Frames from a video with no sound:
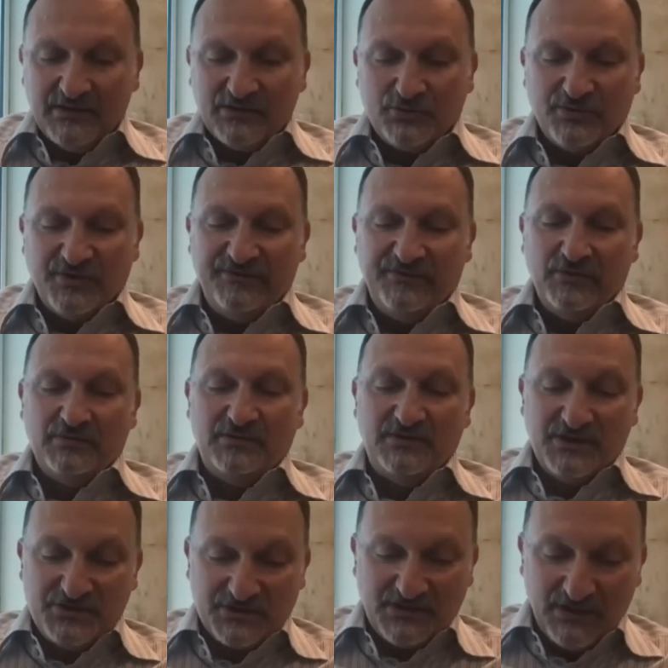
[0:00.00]
to review
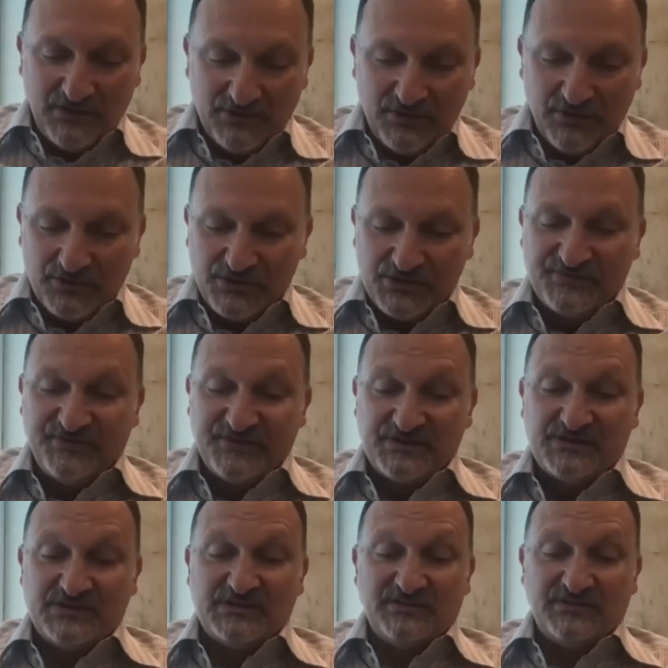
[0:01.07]
digital good orders
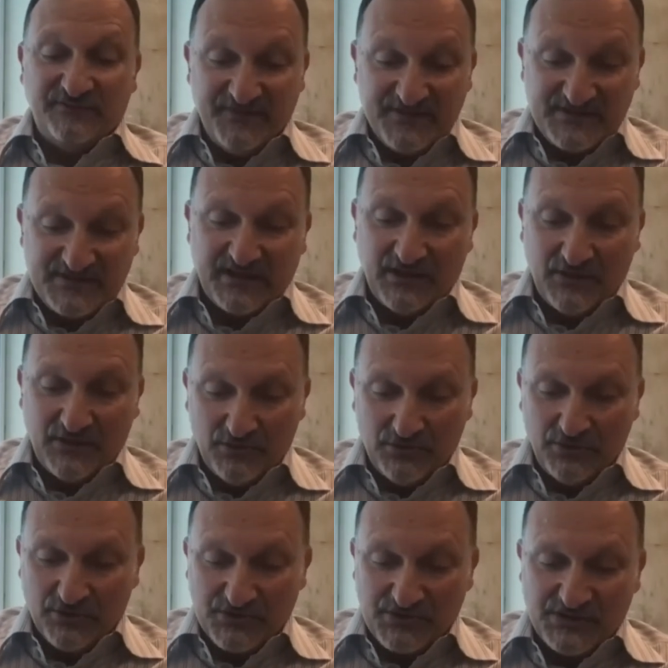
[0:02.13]
versus physical good
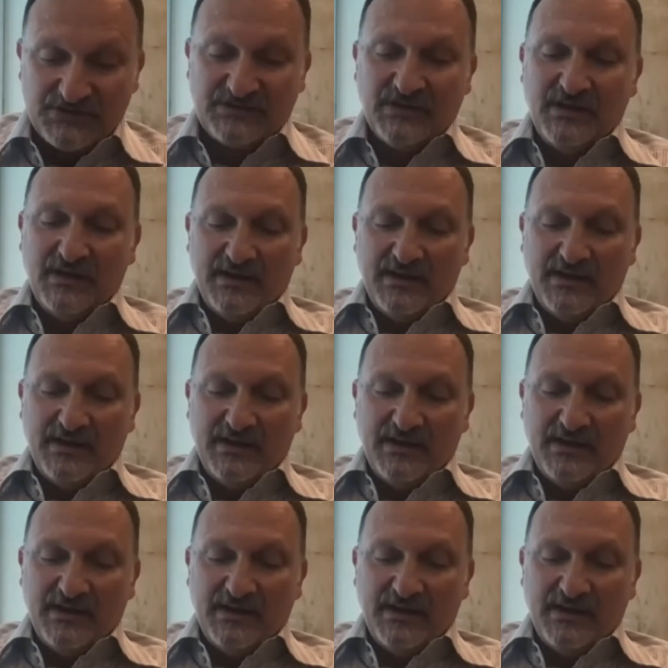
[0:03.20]
orders,